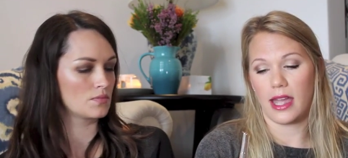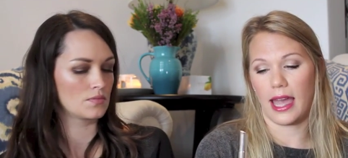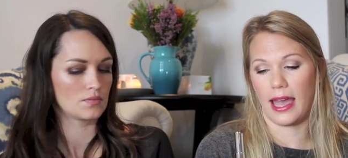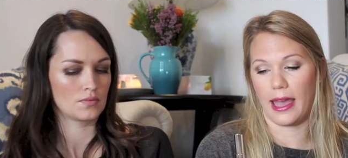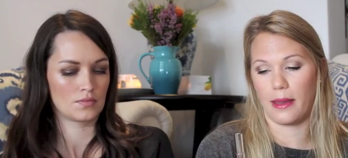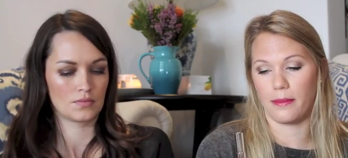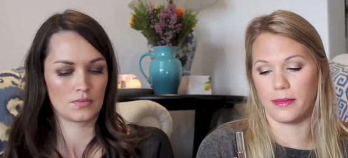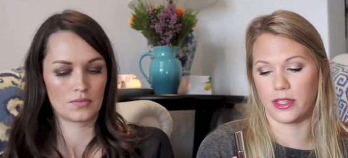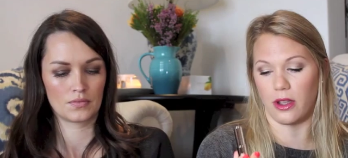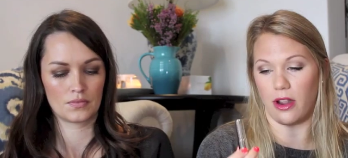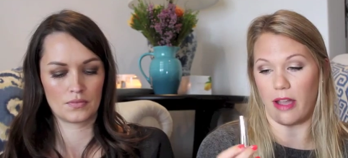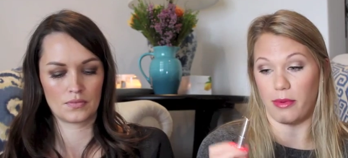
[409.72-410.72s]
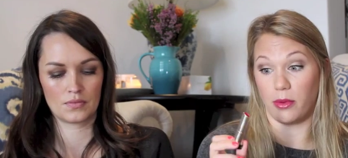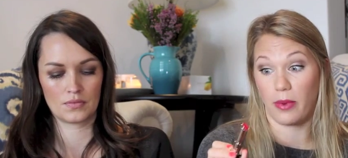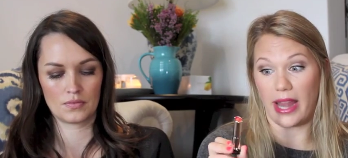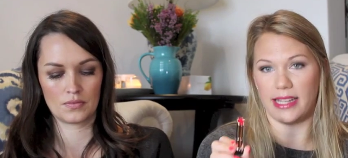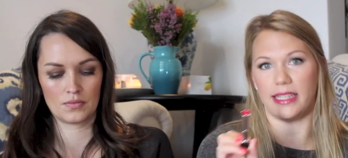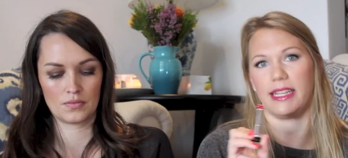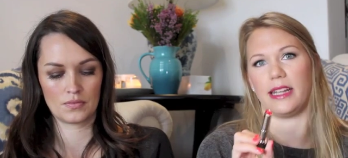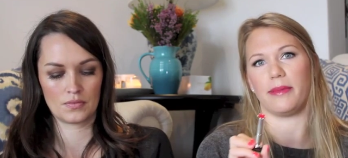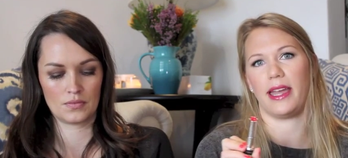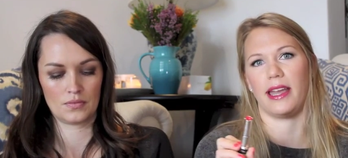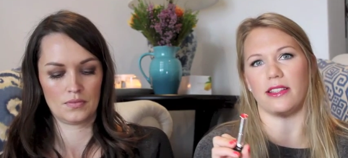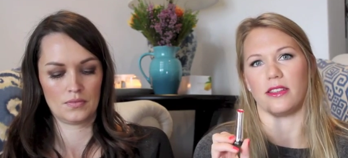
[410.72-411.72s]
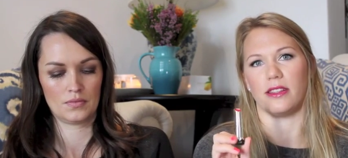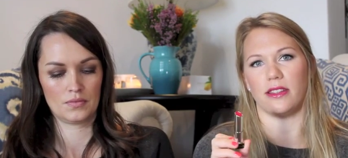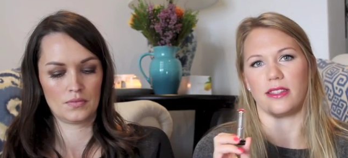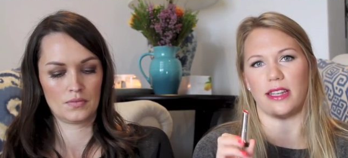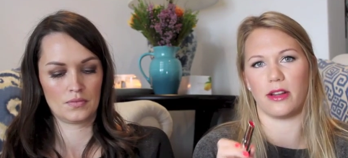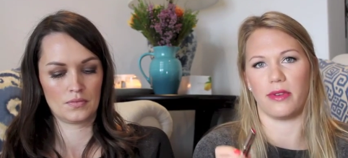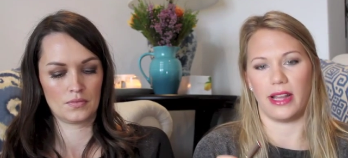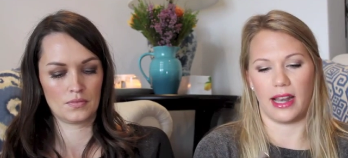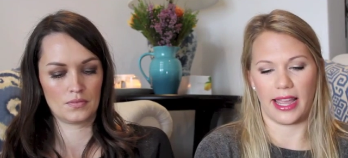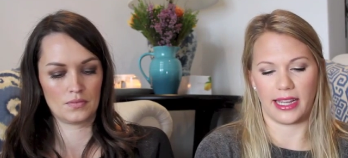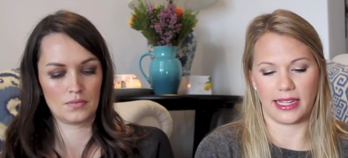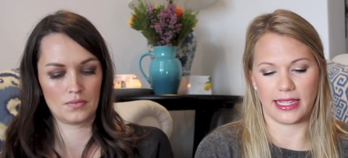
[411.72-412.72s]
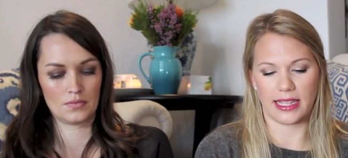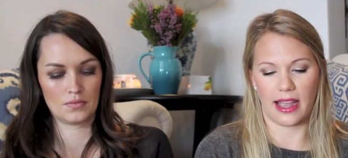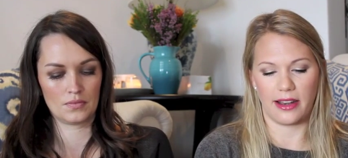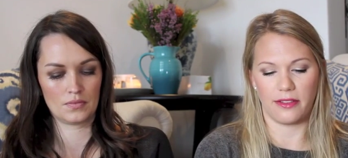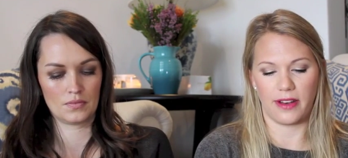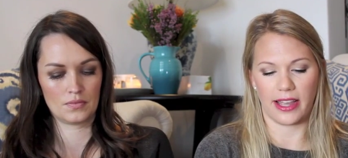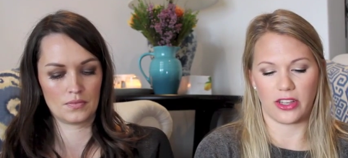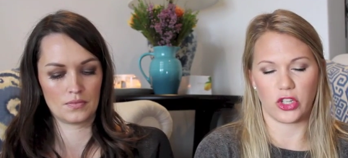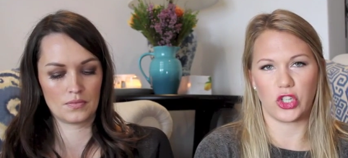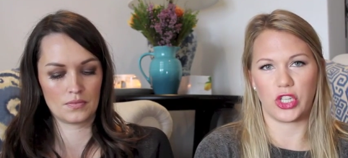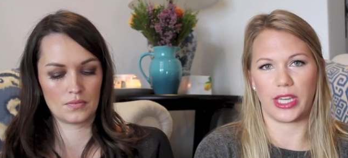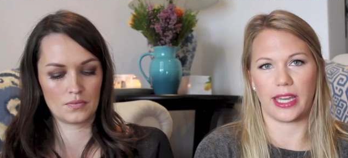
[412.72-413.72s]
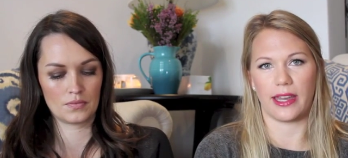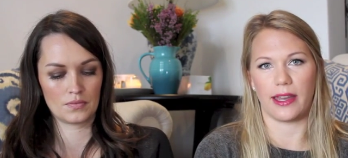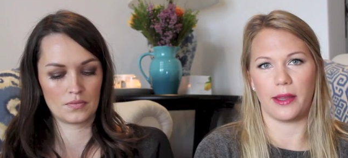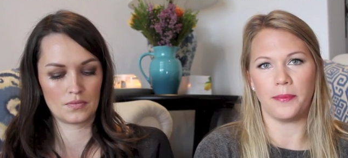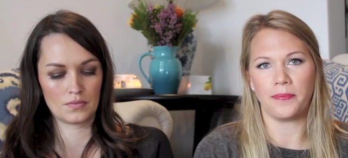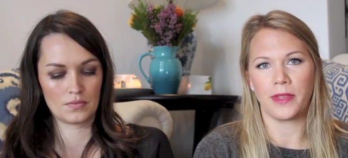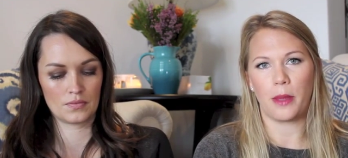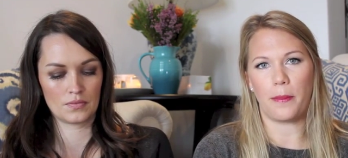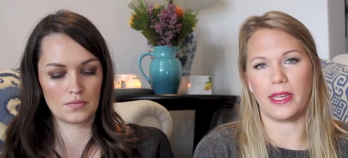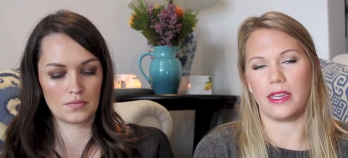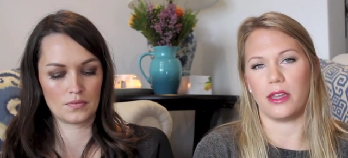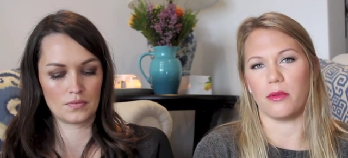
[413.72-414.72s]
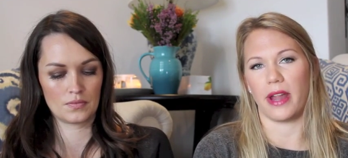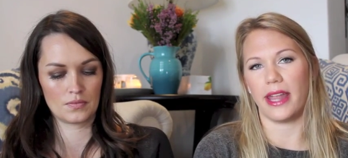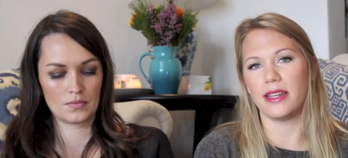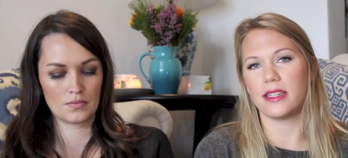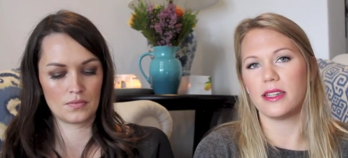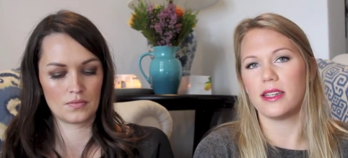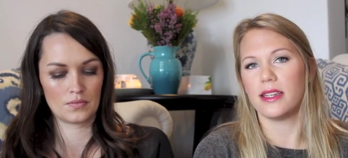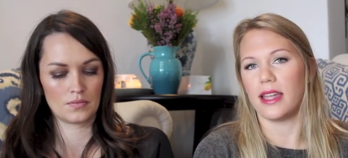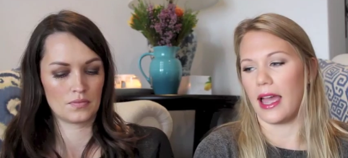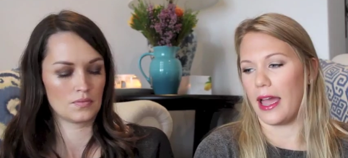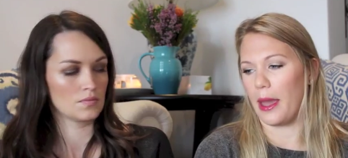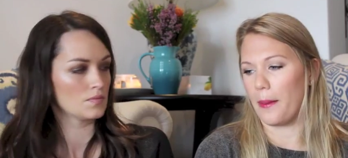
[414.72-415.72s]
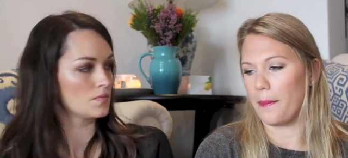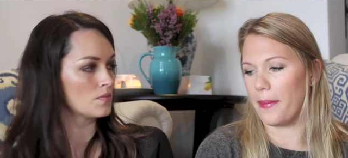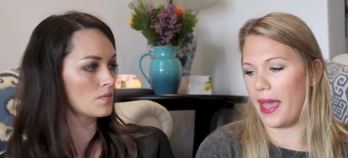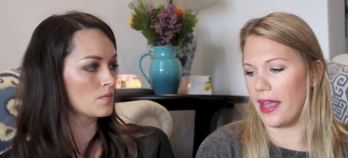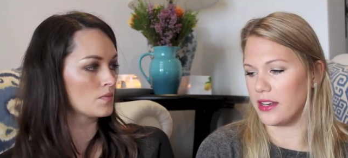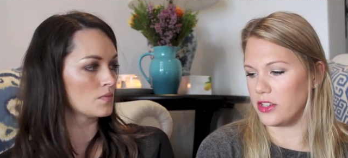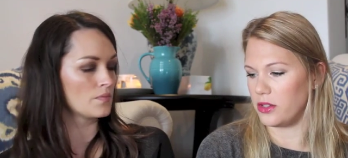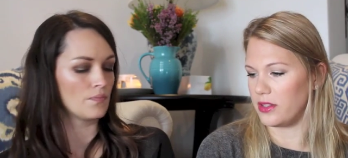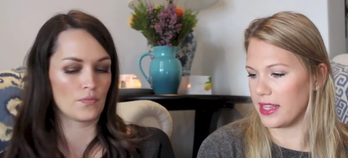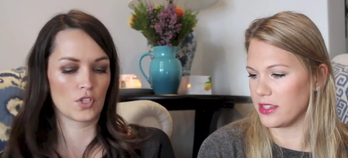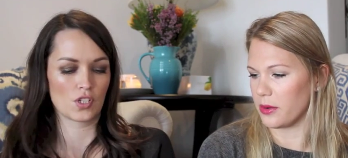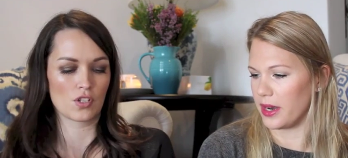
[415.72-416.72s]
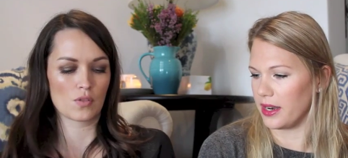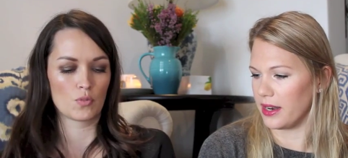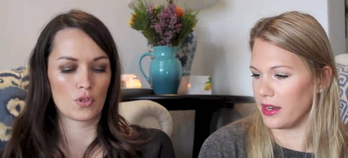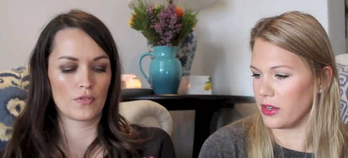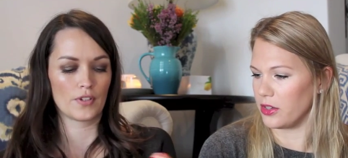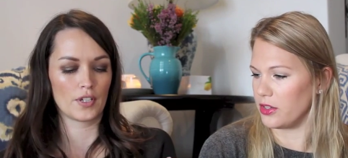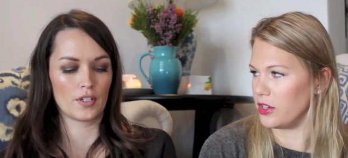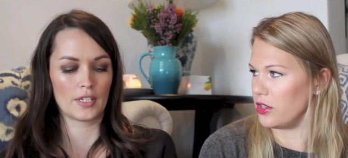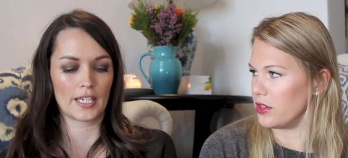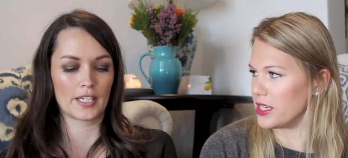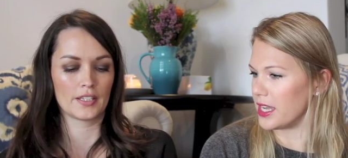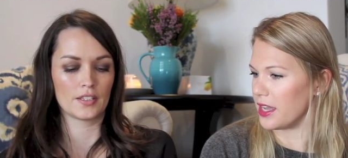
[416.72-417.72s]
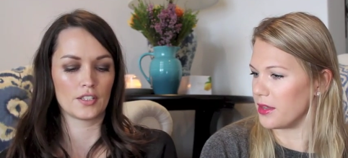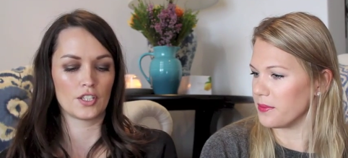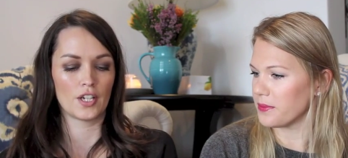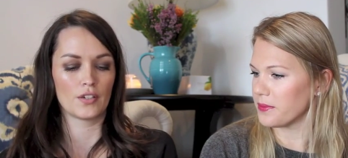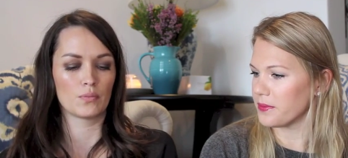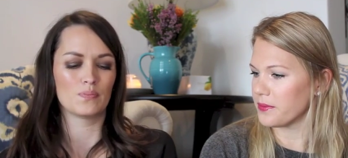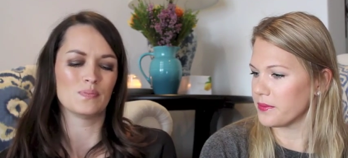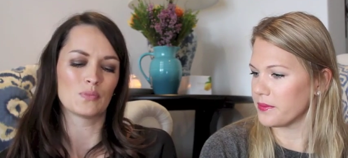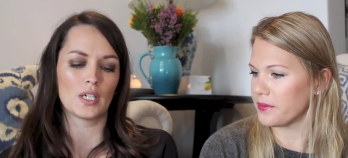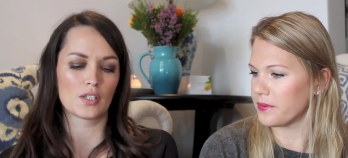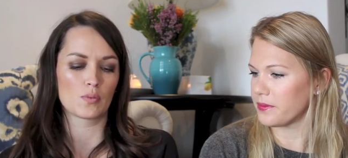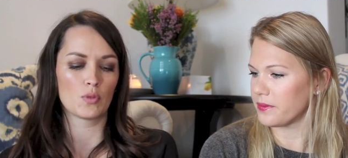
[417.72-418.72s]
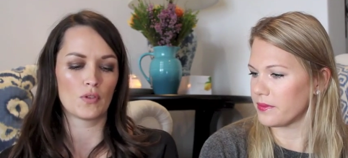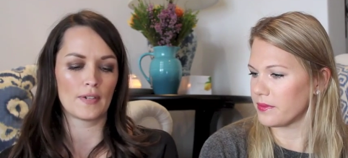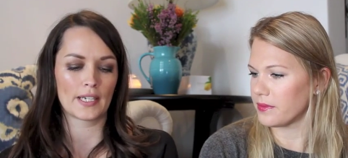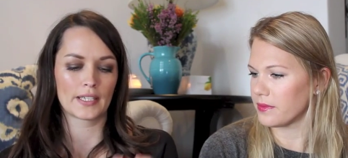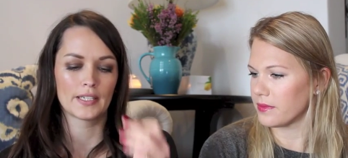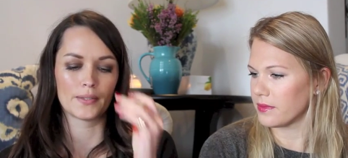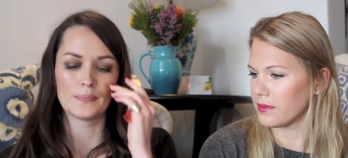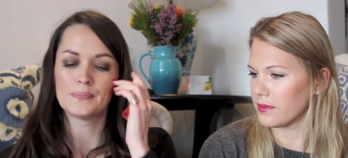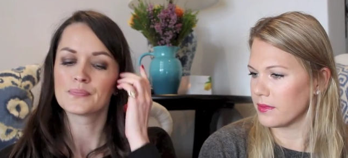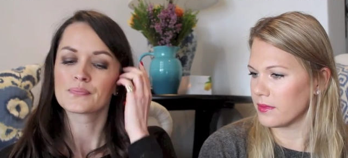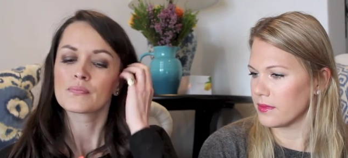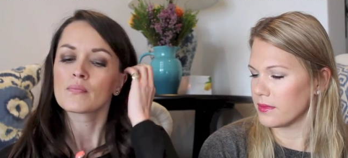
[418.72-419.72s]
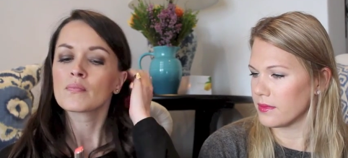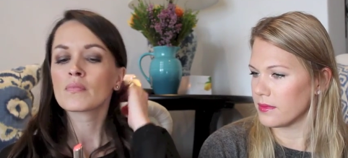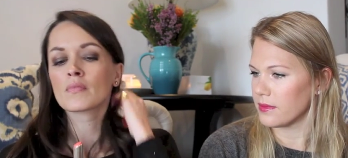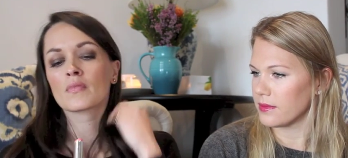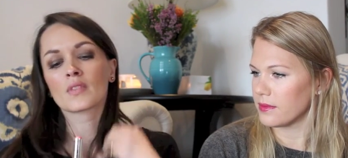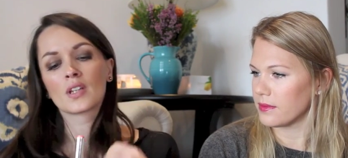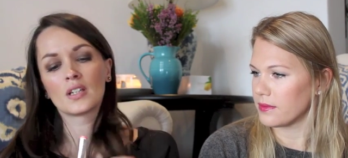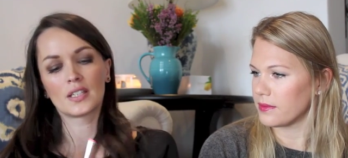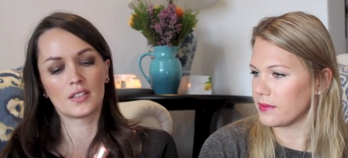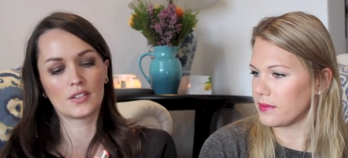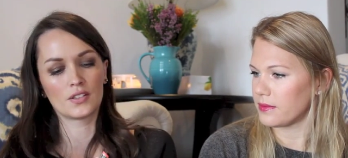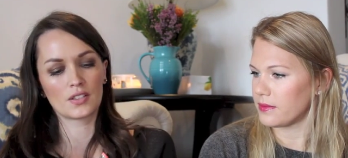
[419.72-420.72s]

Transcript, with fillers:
Speaker 1: Um, so I've been waiting to get my hands on this and I really like it. It's kind of like a sheer pinky red
Speaker 2: um, and you, that's this is more like of a, like a, yeah, it's more of like a, I don't know,